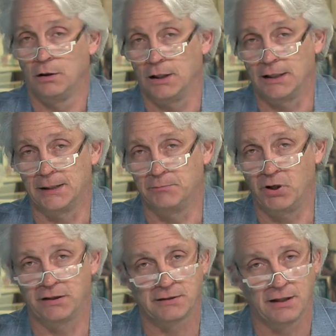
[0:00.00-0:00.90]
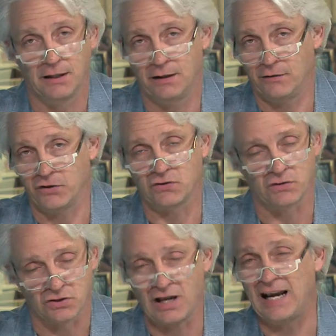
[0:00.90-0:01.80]
But the
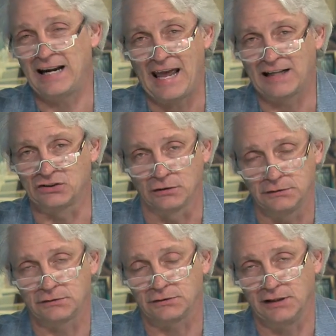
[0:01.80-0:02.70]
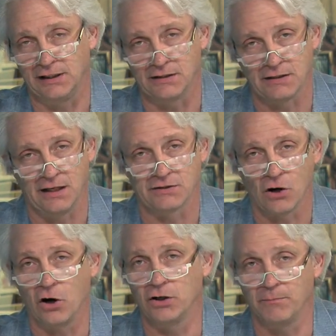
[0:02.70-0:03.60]
sustained excellence is
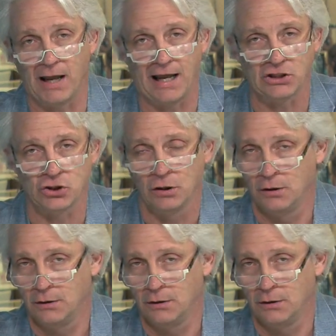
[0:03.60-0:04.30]
hard to match.